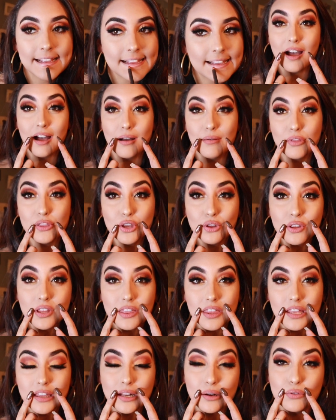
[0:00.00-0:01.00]
The only
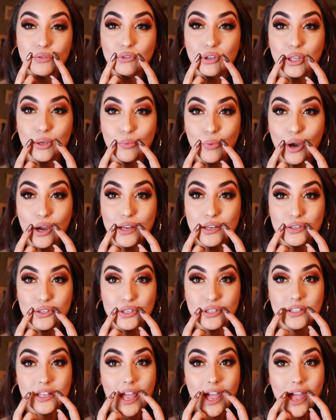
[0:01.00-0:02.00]
thing that I would really want is
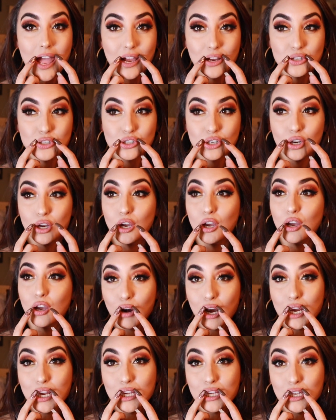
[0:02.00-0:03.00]
just extra
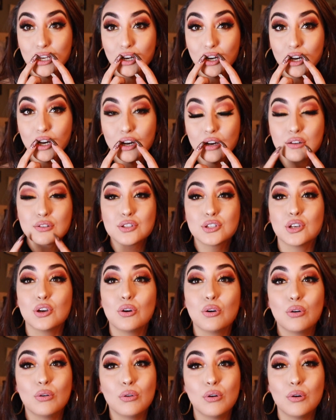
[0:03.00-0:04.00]
right here.
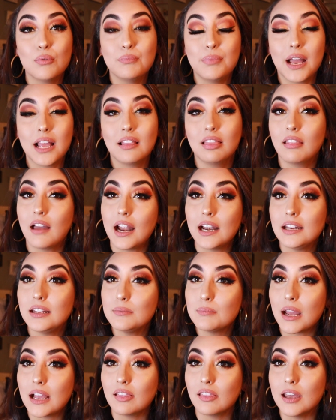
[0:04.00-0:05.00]
So by
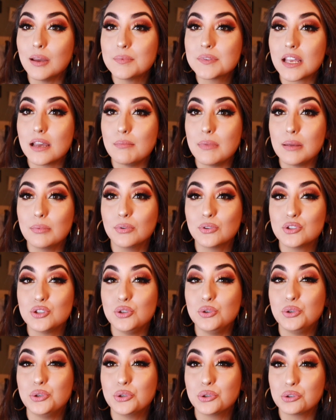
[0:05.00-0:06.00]
lining my lips, I'm able
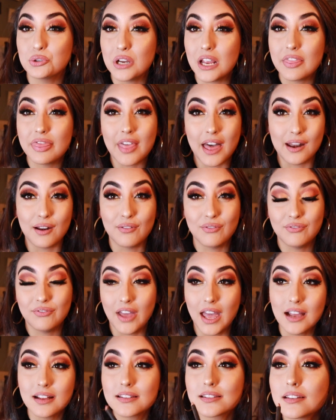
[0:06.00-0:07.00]
to create that
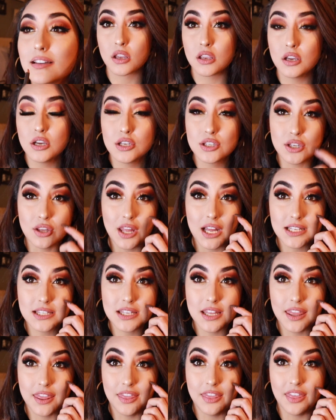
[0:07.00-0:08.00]
effect. So that's
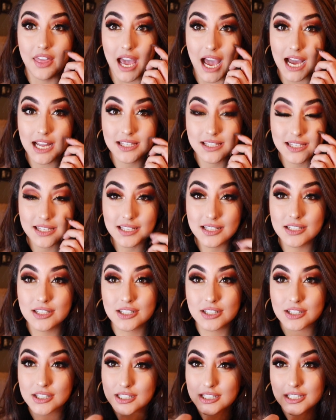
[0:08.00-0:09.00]
that.
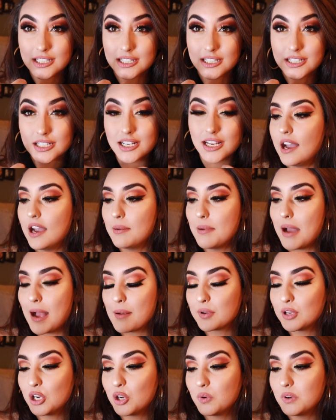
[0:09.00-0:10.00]

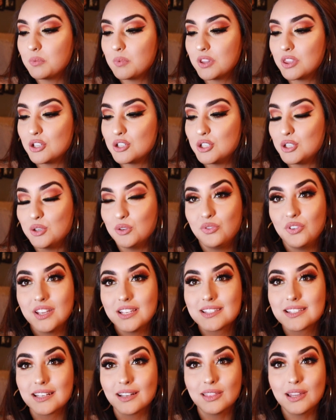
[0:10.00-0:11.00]
I'm gonna go in with the Too
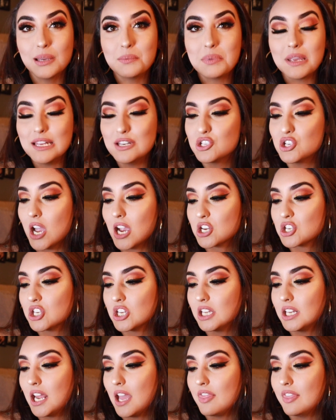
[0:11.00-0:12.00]
Faced Lip
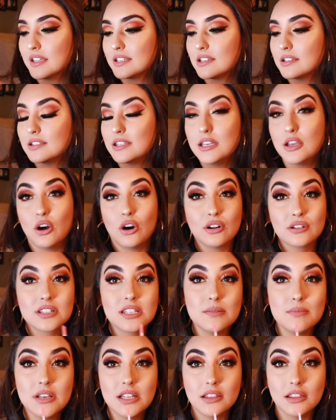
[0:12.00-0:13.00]
Injection, and this is the
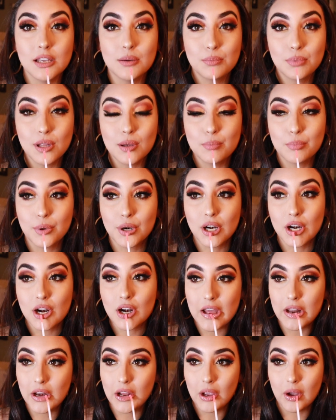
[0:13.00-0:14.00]
Ultimate Lip Plumper.
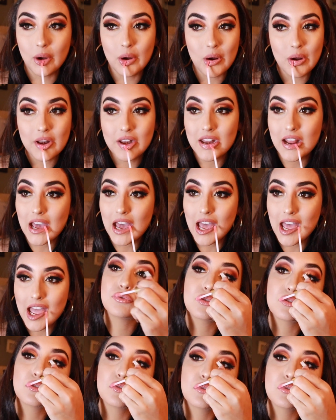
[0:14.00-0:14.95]
I'm gonna go in like that.